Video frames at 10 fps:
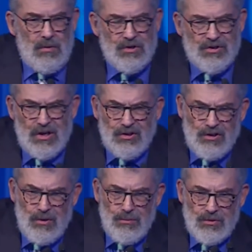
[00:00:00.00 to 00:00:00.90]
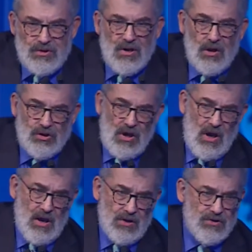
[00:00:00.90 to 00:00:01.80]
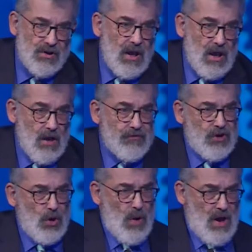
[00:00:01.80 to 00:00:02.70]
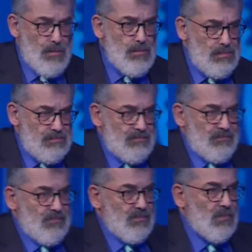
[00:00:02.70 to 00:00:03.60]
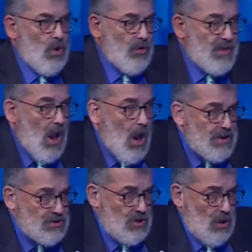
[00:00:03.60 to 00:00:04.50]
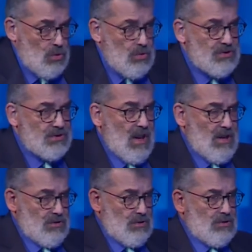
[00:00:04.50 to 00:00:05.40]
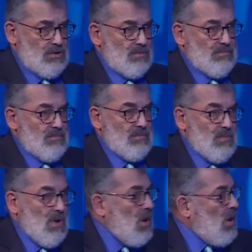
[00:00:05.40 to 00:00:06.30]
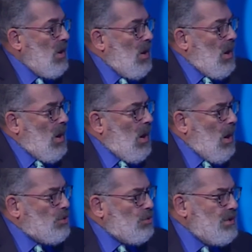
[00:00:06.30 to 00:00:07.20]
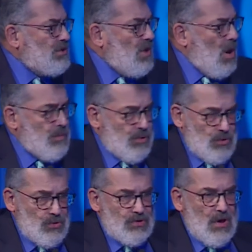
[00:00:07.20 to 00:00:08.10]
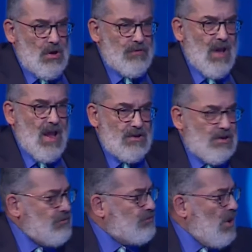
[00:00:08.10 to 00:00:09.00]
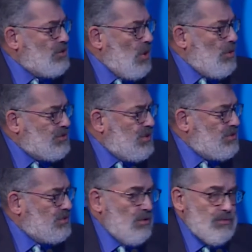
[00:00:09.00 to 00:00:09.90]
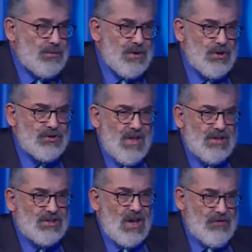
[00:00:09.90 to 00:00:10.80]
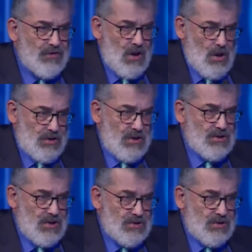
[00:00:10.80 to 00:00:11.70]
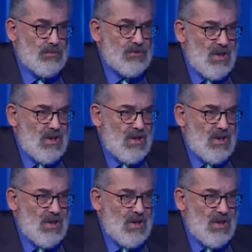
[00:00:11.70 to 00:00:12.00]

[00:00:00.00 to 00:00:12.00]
Systems such as the EFQM or the ISO standards are good examples of anti-fragile systems because they're safeguarding systems.